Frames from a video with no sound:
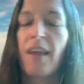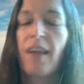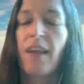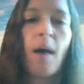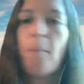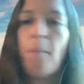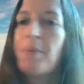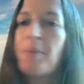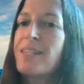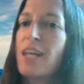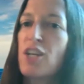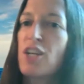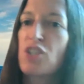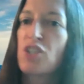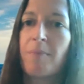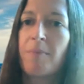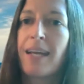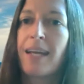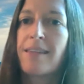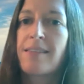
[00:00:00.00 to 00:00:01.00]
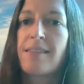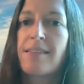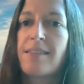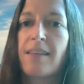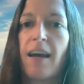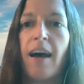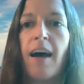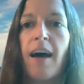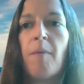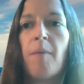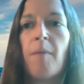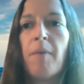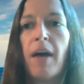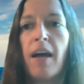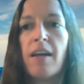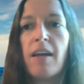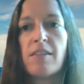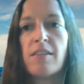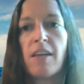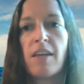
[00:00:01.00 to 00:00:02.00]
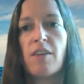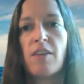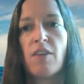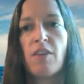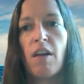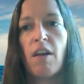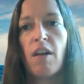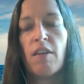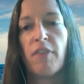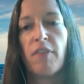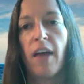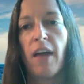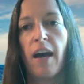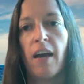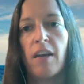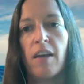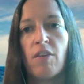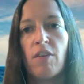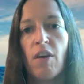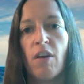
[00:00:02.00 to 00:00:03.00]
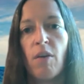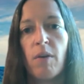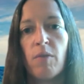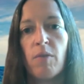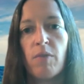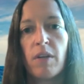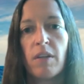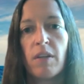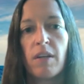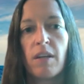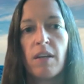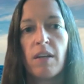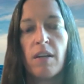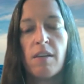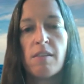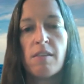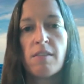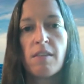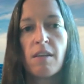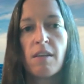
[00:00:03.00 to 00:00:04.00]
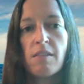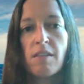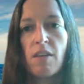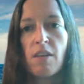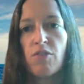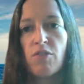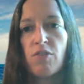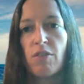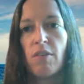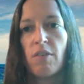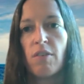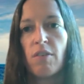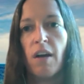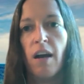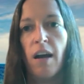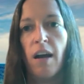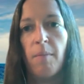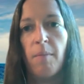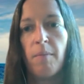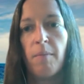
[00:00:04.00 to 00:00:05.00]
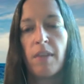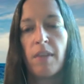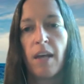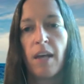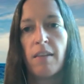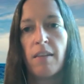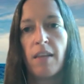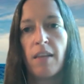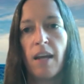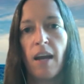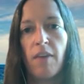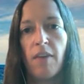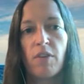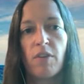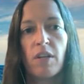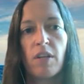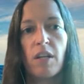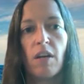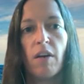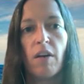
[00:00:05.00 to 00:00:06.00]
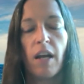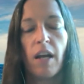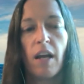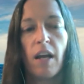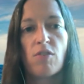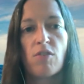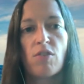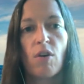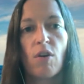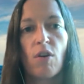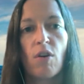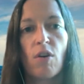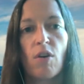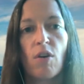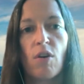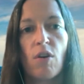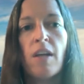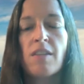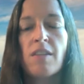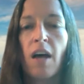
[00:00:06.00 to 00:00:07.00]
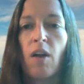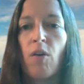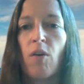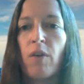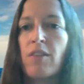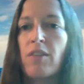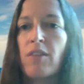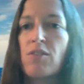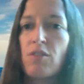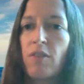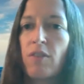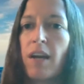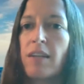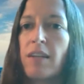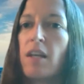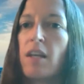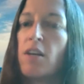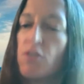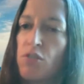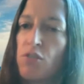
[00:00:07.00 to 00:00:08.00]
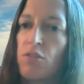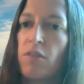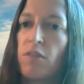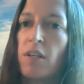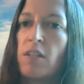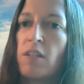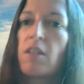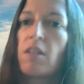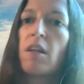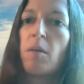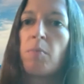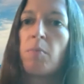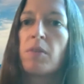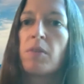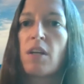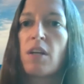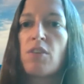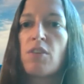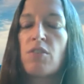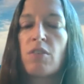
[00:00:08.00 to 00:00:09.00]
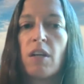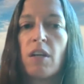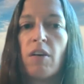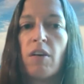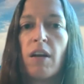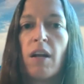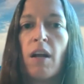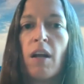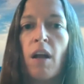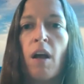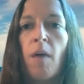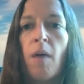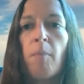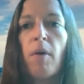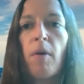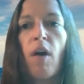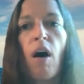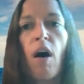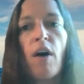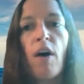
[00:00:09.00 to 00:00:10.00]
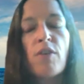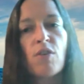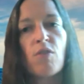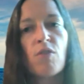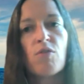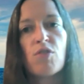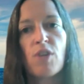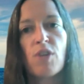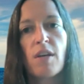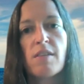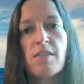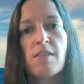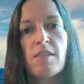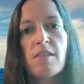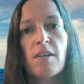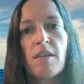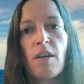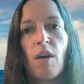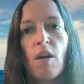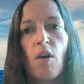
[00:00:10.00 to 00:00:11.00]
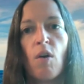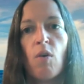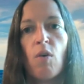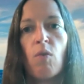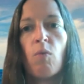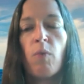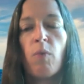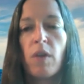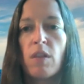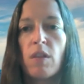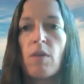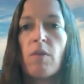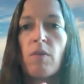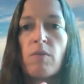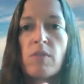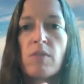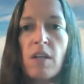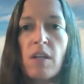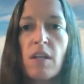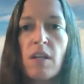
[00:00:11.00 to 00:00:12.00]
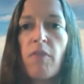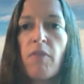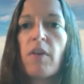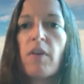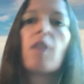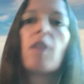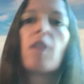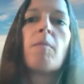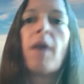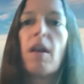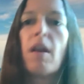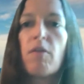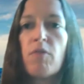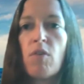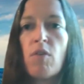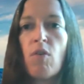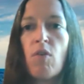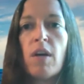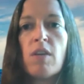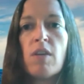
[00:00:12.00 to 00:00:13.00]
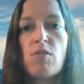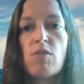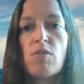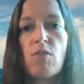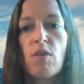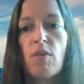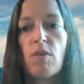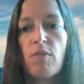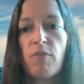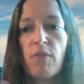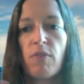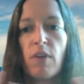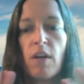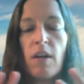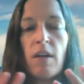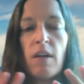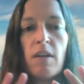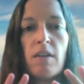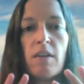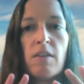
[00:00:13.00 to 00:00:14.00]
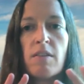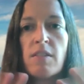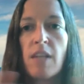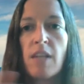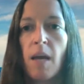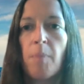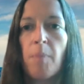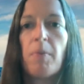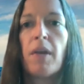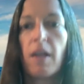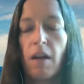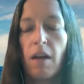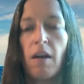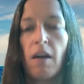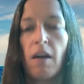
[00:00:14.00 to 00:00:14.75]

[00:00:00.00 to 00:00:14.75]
potential mates, and all of that. It really is essential that they have good hearing. And so it's not only the direct injury to their potential hearing, but also just with a significant amount of noise sort of dampening,